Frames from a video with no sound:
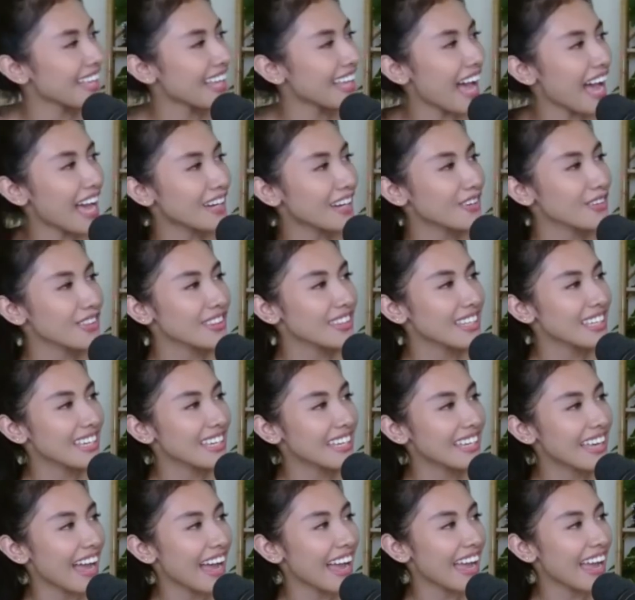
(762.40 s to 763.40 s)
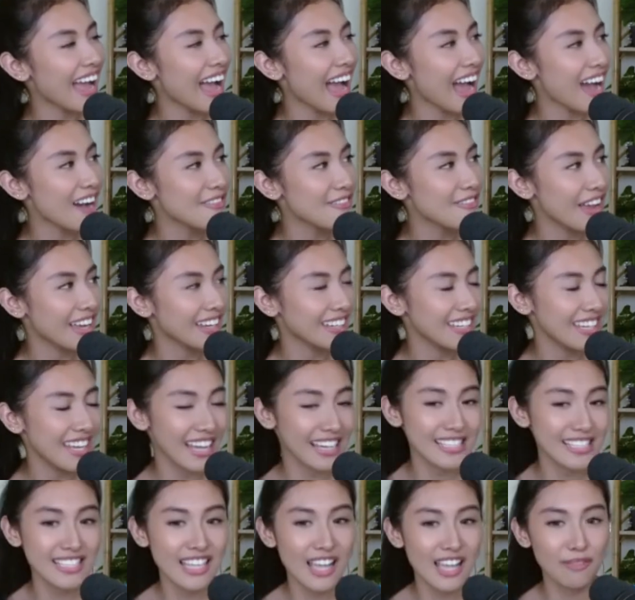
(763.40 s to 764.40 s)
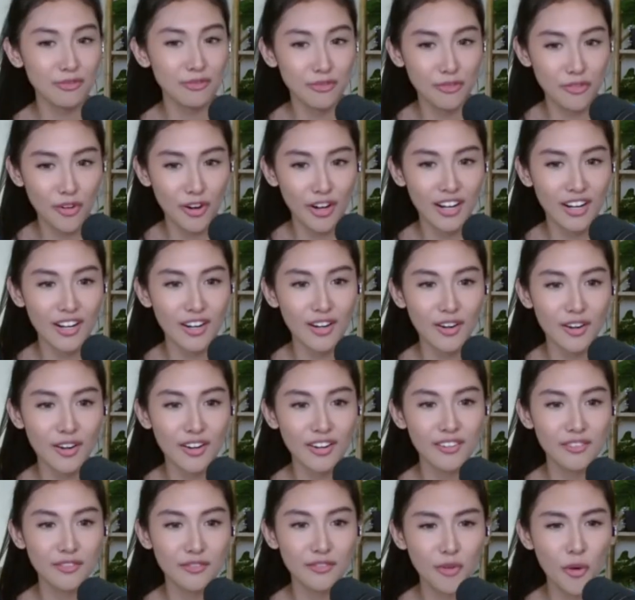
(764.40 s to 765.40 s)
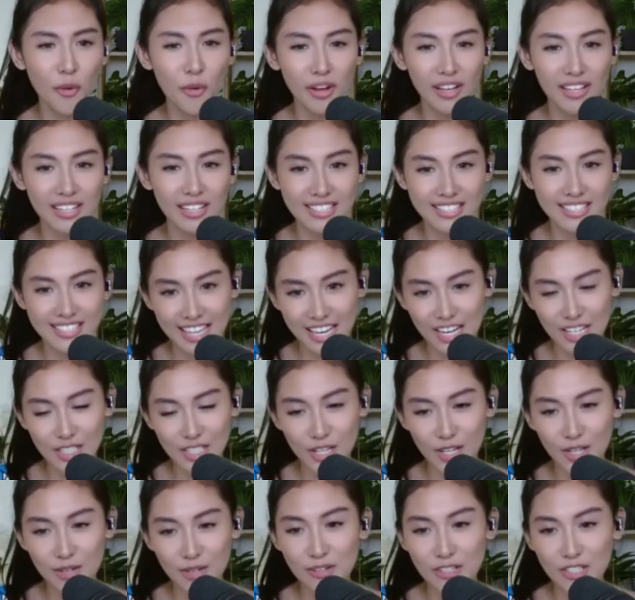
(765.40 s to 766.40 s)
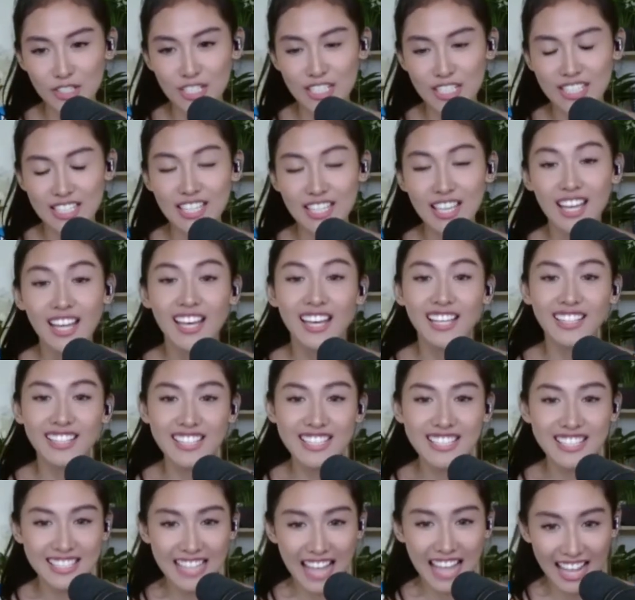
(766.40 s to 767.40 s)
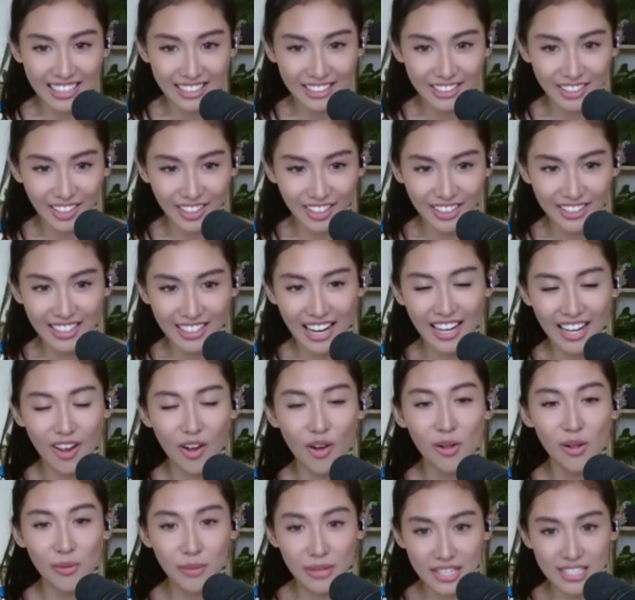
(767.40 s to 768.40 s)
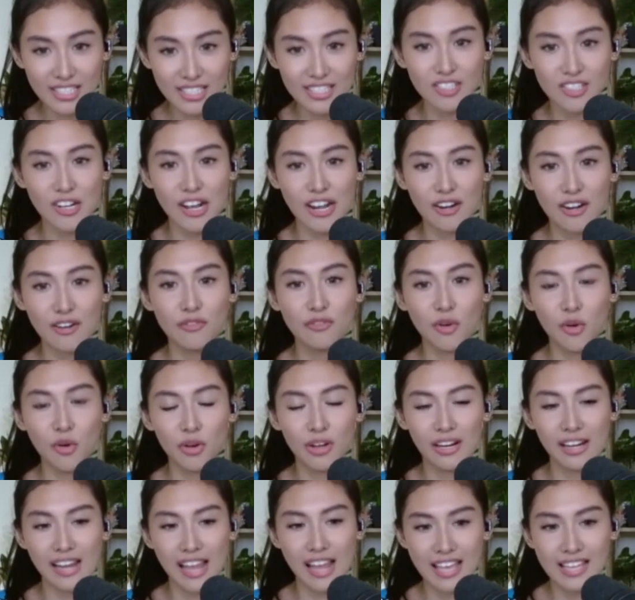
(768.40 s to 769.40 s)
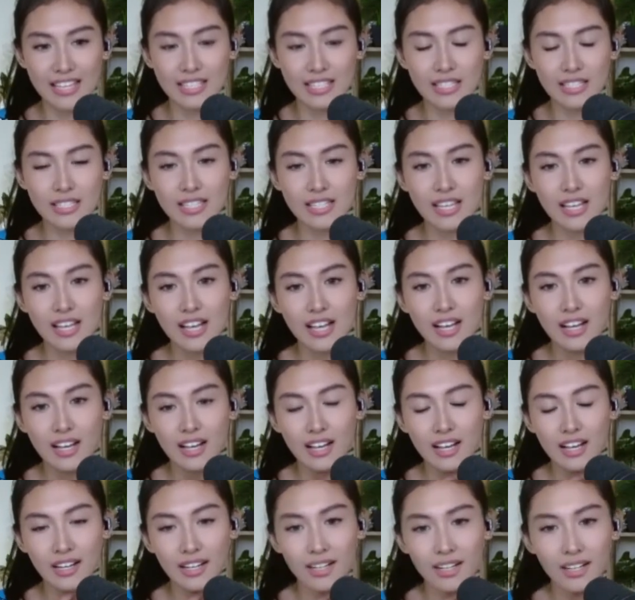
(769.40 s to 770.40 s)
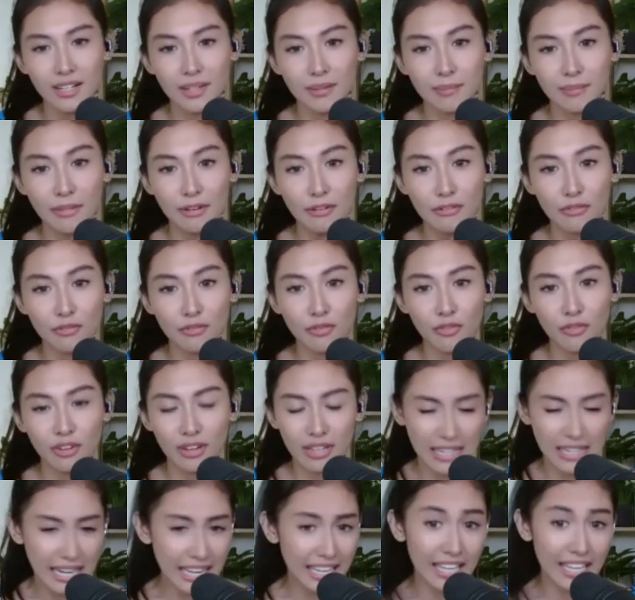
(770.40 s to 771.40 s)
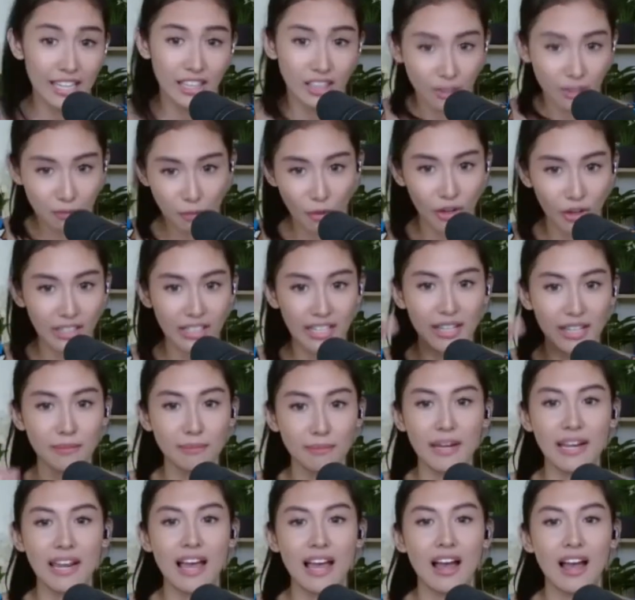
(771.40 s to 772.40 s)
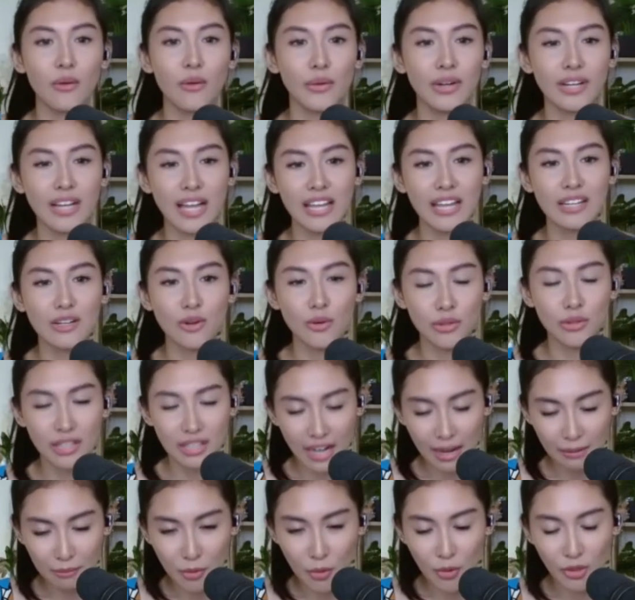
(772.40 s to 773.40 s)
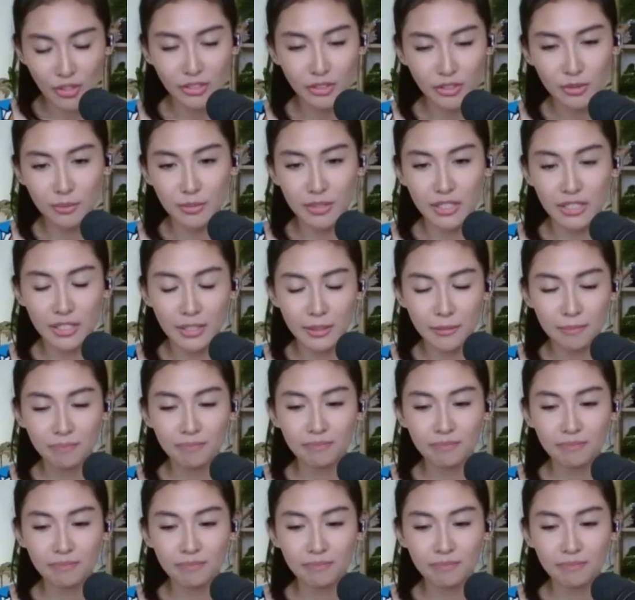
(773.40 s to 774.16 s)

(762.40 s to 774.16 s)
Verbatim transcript: don't think I have any except for vocalization, which is the standard. I always try to vocalize like in the morning pa lang when I know that I'm going to be